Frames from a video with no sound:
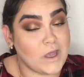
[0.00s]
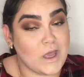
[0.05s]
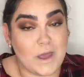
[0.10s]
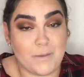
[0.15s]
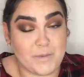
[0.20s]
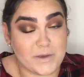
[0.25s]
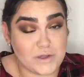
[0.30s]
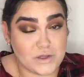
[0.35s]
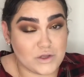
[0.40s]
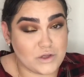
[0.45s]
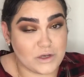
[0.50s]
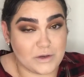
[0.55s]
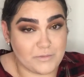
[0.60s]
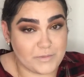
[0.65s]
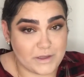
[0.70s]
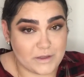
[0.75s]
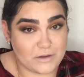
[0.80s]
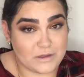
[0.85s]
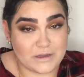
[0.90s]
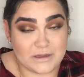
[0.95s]
A bitch shouldn't
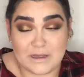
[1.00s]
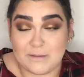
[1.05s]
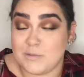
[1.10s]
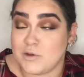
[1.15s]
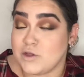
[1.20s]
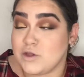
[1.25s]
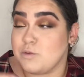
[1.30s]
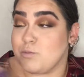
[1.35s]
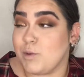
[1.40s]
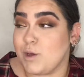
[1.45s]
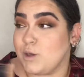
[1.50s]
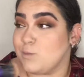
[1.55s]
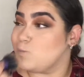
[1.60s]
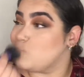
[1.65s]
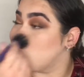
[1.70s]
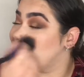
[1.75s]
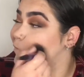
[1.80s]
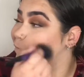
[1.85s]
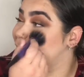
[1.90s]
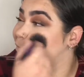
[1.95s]
be using that much, but
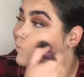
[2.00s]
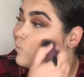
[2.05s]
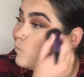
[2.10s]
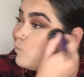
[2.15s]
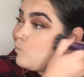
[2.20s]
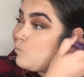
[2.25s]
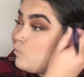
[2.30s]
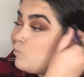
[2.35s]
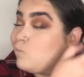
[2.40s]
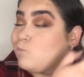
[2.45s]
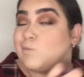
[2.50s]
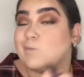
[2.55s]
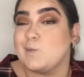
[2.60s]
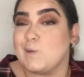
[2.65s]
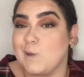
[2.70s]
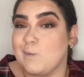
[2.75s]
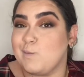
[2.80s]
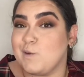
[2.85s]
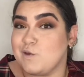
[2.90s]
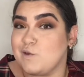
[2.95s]

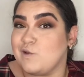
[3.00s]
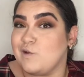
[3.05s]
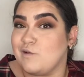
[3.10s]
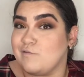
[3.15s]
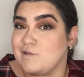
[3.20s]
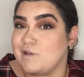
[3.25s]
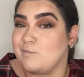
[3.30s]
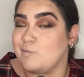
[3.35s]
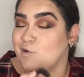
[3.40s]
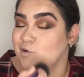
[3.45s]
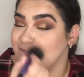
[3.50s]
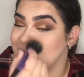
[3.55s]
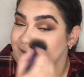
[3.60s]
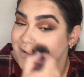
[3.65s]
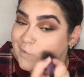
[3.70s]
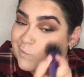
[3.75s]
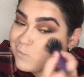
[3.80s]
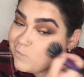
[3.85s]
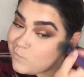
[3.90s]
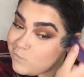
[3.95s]
a bitch loves her
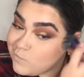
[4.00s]
bronzer.